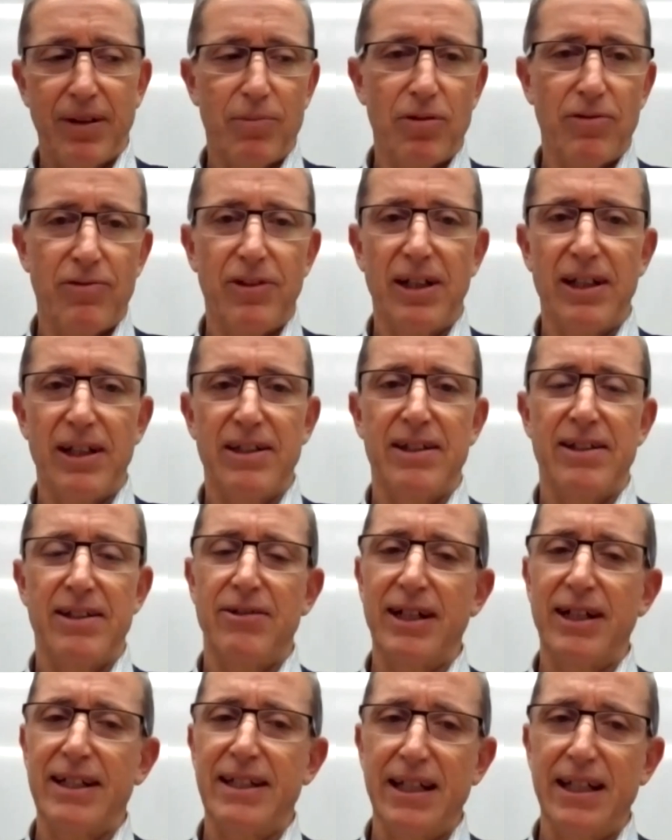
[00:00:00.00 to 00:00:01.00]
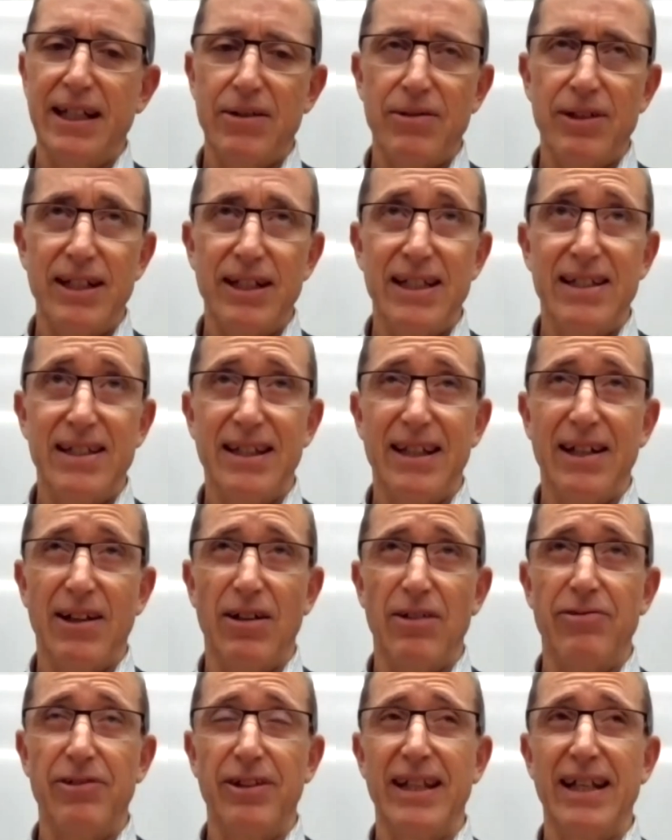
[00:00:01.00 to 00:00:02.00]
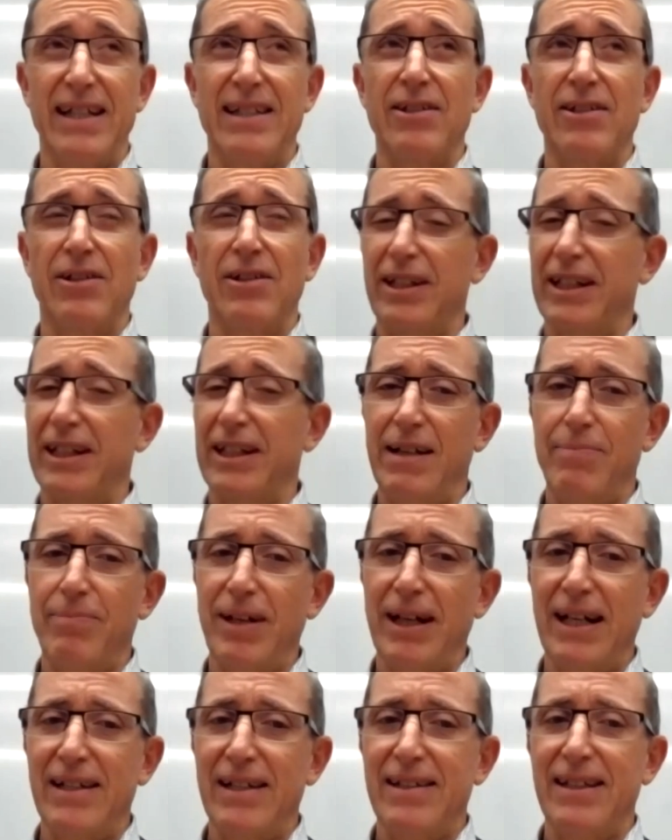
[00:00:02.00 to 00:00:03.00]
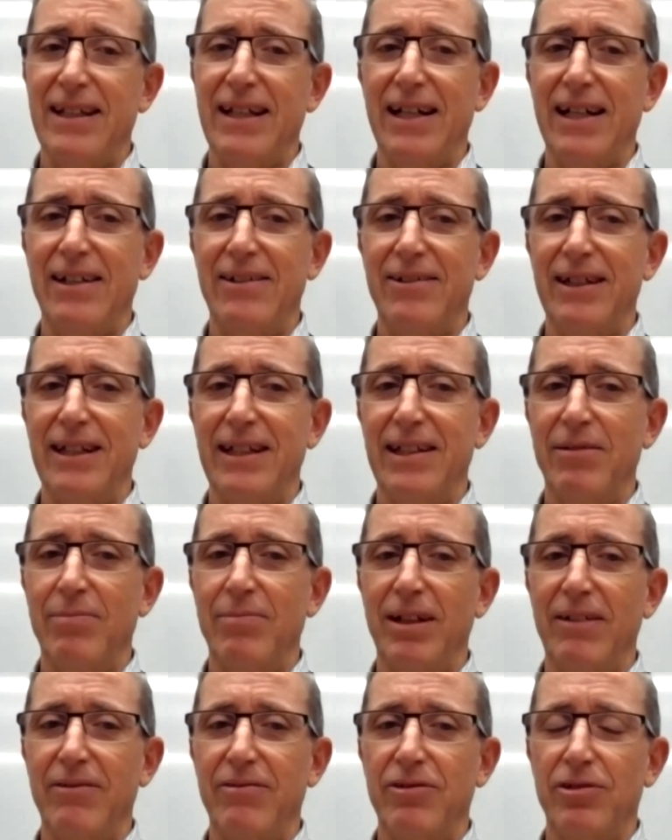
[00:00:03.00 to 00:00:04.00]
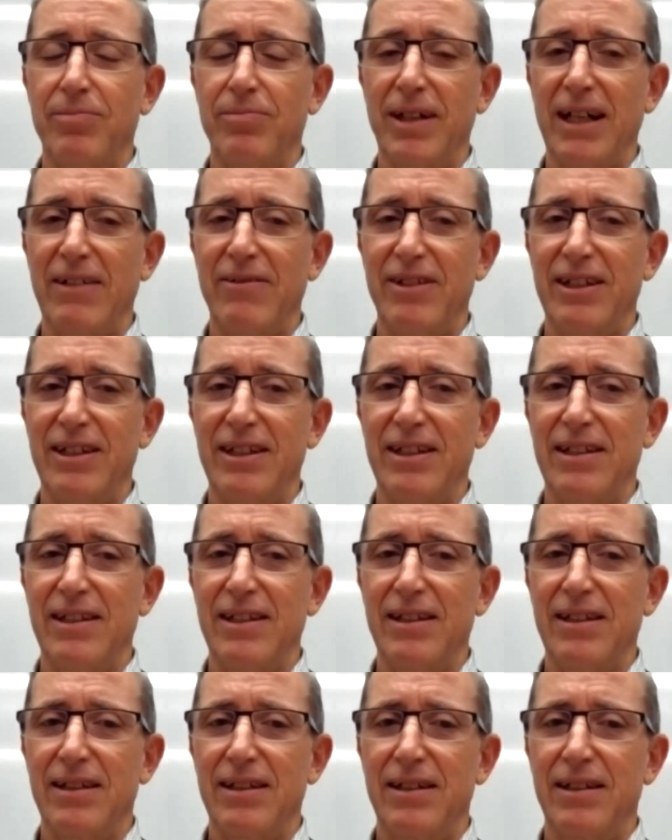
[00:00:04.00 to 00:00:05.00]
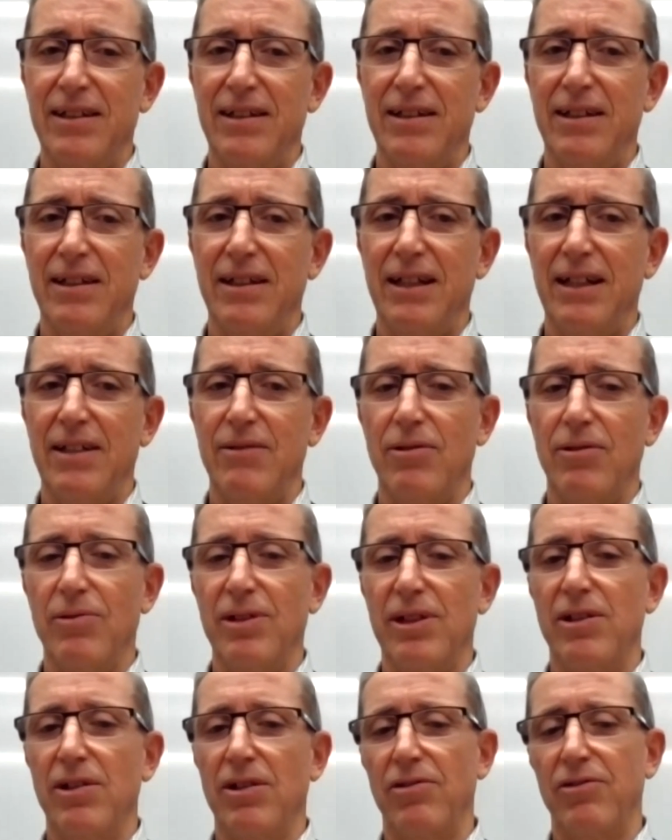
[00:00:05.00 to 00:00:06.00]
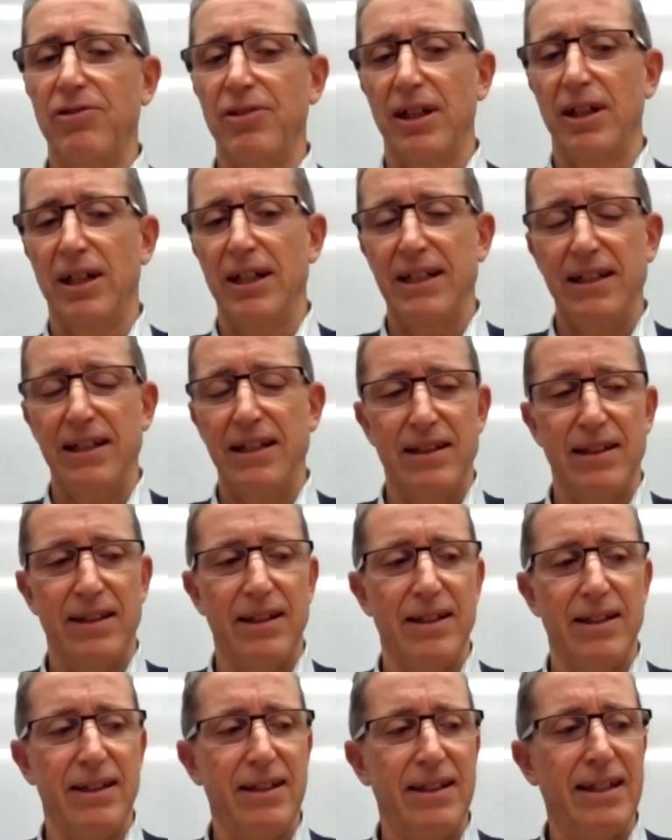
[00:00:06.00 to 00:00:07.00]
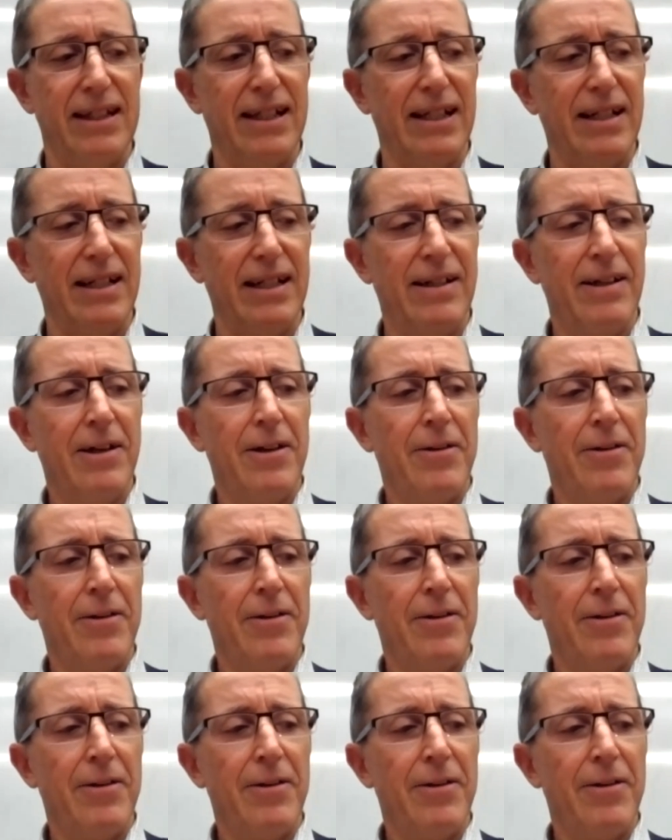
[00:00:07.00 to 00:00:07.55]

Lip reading: portfolios of direct equities, that often that's not going to get past the RE and the platform governance. You know, what we do find is that